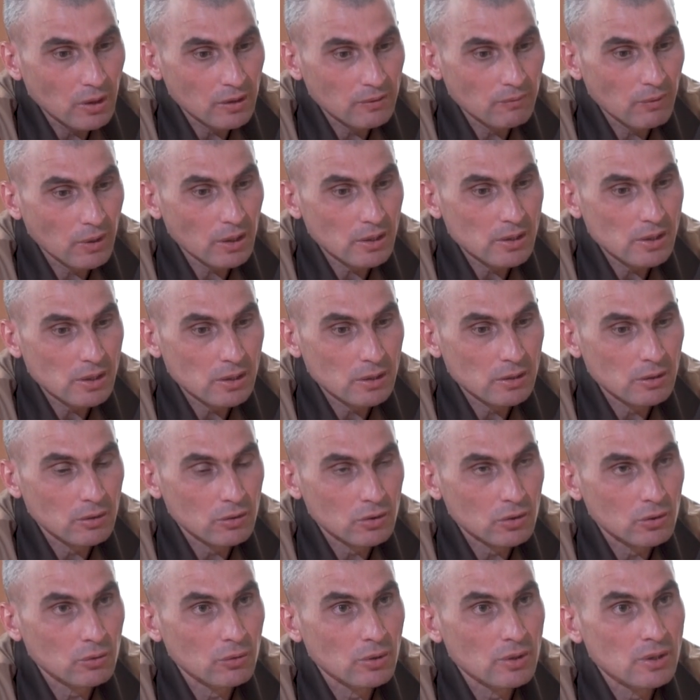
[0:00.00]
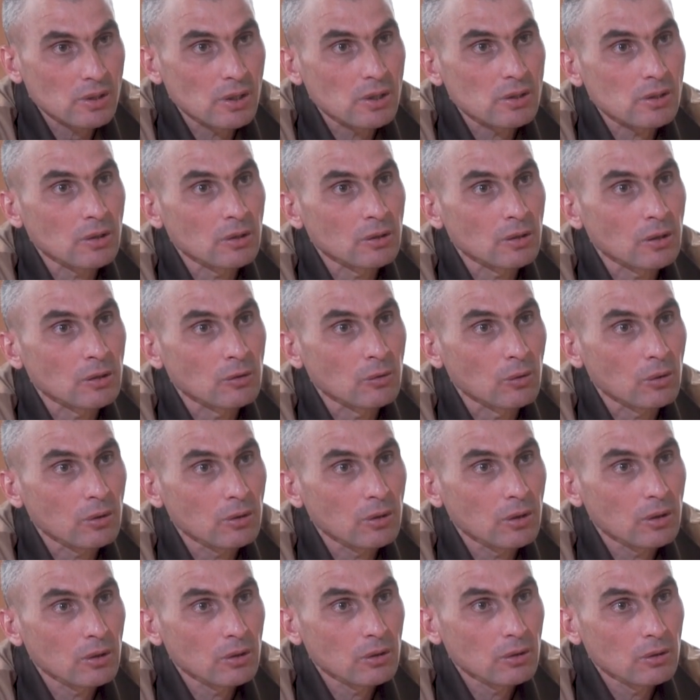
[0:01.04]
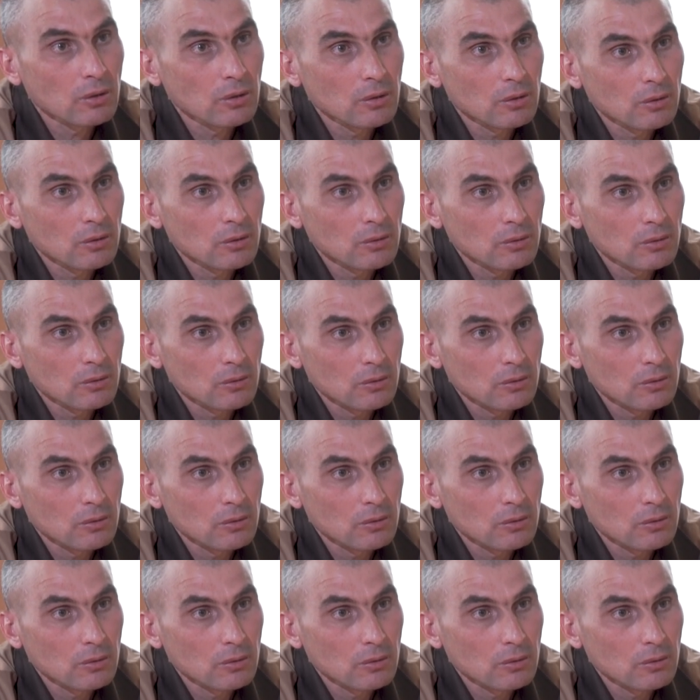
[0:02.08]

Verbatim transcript: Yeah, he said it shouldn't take long for me to be released.